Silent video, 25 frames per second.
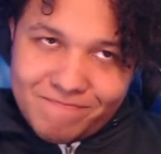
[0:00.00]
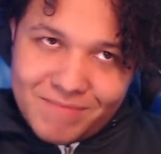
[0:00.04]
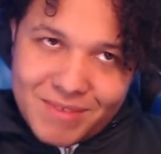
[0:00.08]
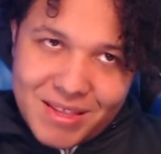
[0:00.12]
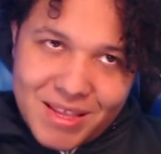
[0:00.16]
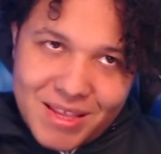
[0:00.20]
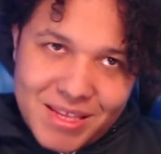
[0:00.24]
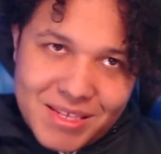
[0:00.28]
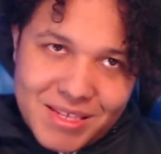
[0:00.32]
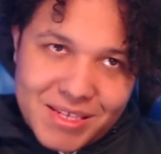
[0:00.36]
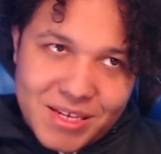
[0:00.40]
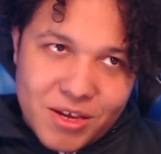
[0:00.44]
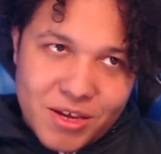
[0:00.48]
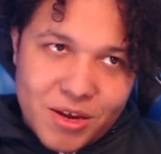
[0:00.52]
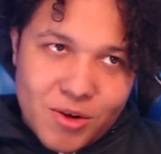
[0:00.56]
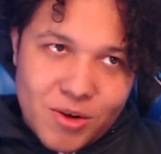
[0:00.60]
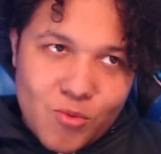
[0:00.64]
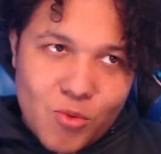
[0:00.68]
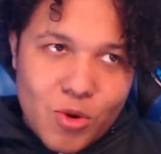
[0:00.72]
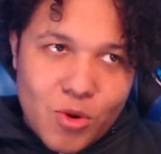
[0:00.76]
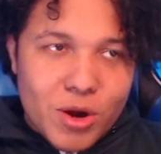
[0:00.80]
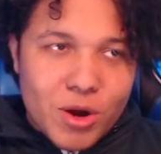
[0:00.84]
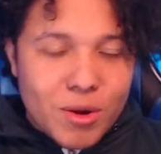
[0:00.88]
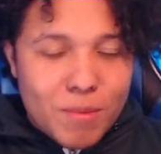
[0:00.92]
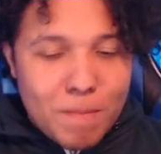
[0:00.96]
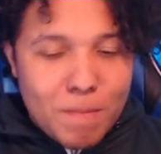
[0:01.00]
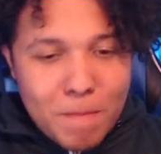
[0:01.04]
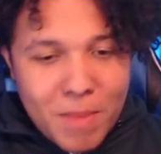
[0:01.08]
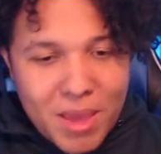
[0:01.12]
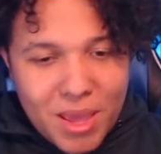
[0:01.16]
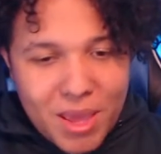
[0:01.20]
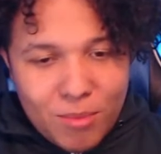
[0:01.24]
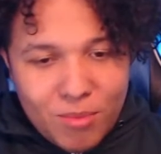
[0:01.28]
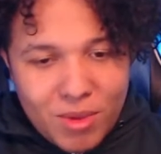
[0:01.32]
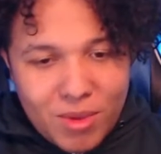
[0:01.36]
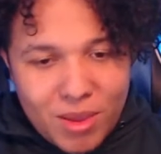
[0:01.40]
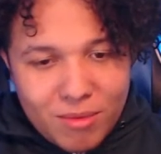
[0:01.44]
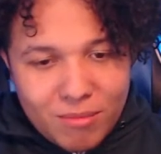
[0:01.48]
is it gonna work?
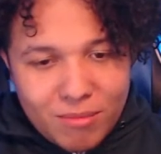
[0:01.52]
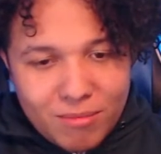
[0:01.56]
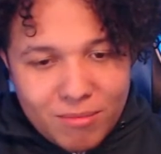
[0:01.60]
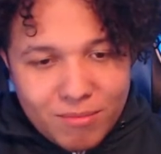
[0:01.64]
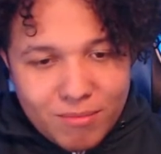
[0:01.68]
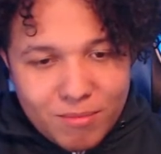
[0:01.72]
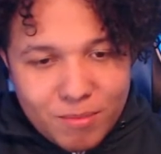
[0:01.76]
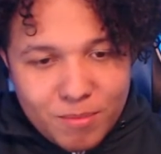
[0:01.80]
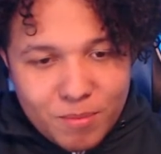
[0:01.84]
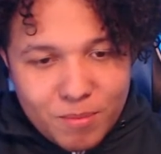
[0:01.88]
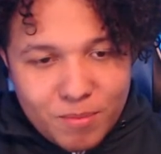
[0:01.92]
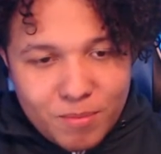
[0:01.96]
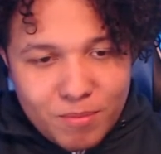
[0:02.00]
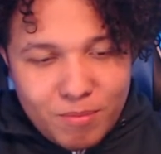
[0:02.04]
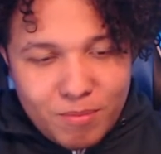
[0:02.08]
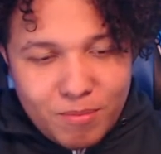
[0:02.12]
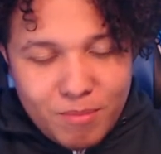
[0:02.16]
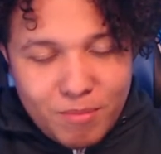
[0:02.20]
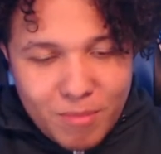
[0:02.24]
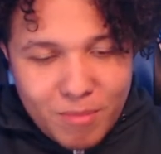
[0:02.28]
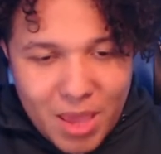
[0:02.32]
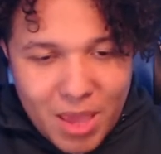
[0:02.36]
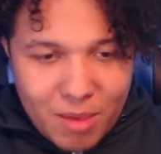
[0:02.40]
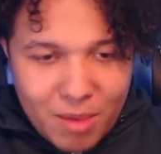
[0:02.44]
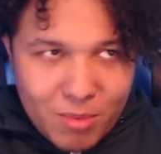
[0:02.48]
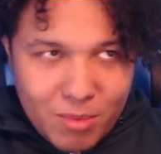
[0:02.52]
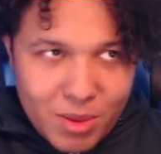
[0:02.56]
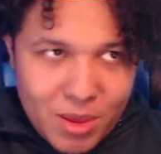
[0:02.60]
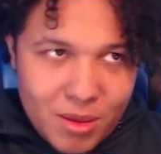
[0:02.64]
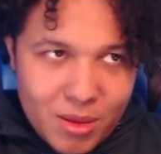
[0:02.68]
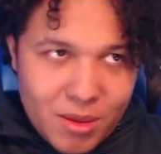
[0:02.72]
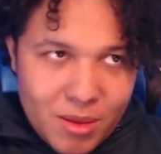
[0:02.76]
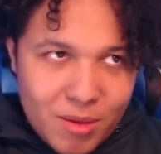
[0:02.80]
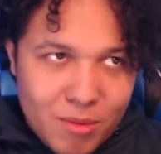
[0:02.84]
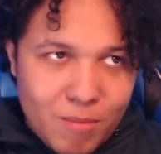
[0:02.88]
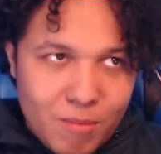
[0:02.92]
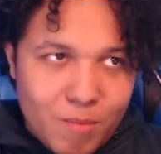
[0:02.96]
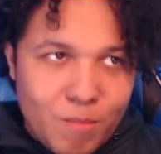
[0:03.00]
Maybe,
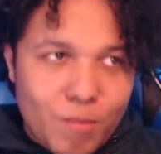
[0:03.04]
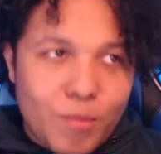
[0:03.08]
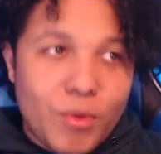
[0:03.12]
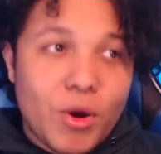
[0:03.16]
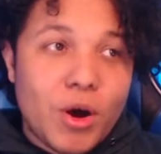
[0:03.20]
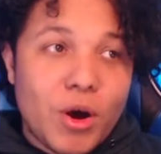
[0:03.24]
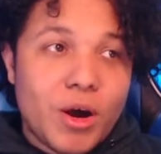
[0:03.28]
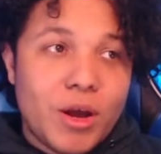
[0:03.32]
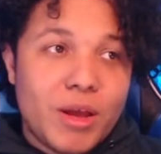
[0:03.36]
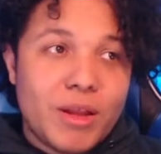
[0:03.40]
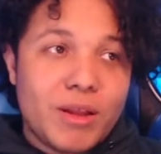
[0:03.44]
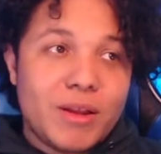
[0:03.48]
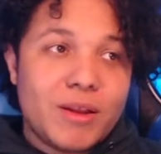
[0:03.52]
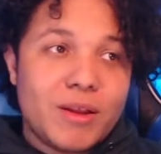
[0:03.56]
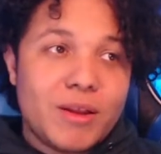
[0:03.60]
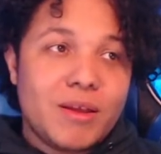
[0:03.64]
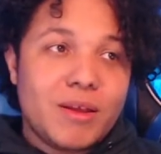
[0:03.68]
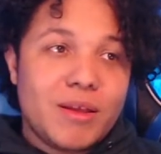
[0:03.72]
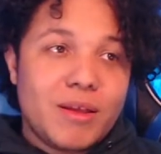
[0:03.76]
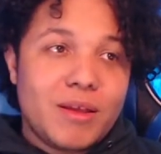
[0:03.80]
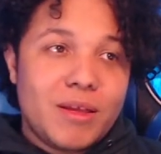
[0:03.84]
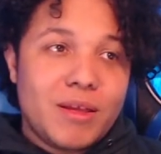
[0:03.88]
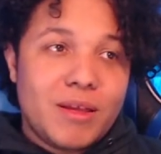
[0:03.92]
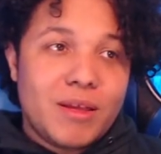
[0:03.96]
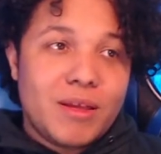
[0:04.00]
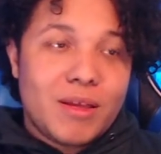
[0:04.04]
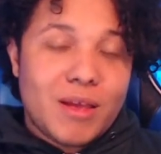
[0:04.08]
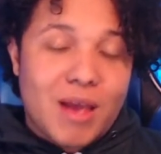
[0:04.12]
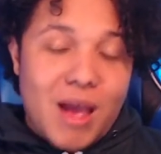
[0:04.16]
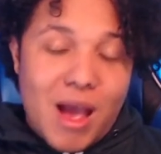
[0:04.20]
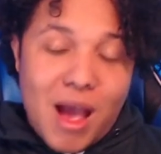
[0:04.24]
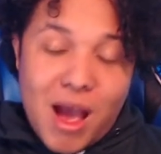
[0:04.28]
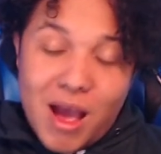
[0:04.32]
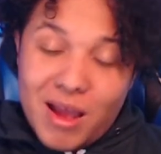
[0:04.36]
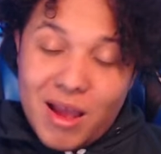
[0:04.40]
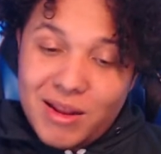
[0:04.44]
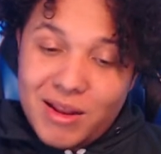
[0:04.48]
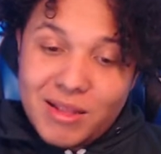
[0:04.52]
but
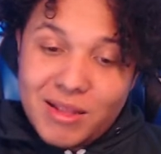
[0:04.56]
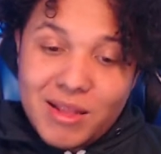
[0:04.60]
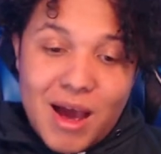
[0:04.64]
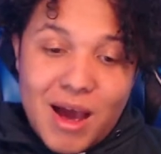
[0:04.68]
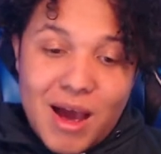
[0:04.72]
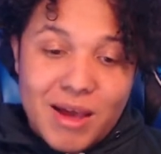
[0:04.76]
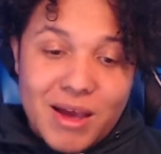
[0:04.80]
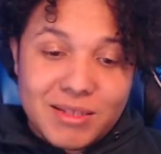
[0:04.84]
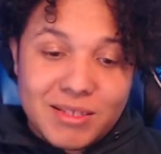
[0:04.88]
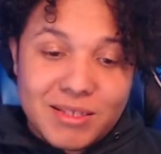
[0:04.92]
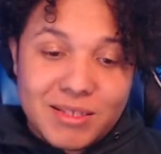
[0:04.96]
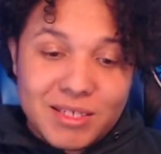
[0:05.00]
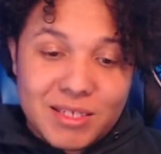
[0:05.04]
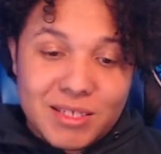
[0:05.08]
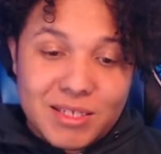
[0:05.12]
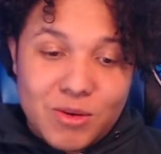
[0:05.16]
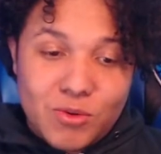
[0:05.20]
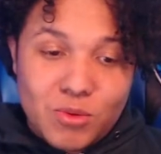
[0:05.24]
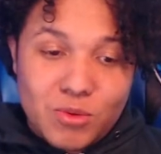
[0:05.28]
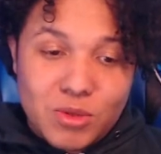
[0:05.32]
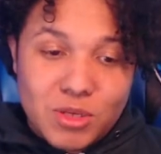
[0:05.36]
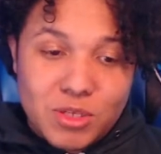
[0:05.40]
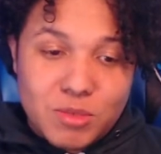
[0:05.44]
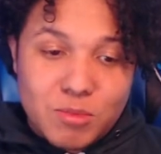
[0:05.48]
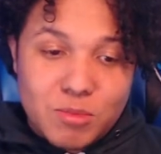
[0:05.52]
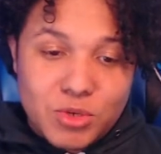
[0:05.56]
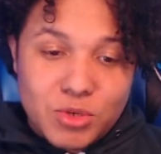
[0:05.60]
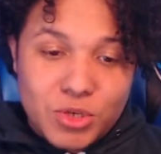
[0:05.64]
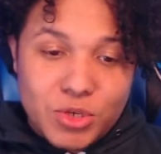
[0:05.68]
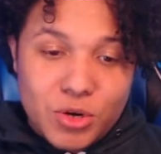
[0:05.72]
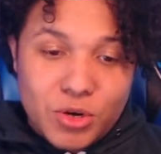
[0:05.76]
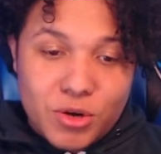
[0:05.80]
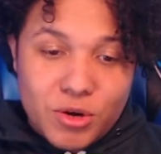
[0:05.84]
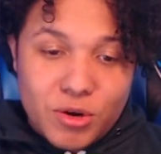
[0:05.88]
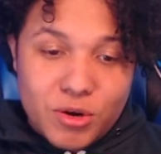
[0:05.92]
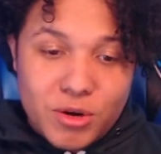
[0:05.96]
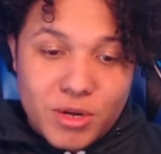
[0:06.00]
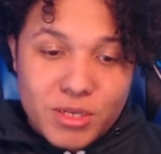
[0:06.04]
I'm dying to see who this
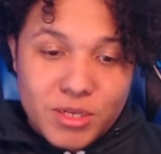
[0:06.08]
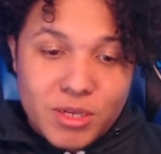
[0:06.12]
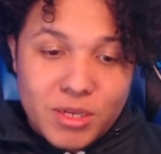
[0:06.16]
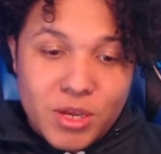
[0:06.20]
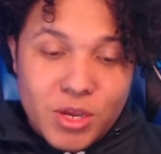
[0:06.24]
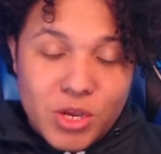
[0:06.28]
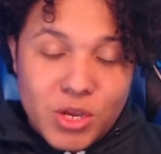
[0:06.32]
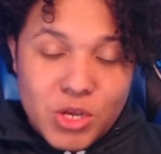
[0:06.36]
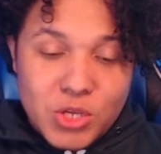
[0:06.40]
berserker is.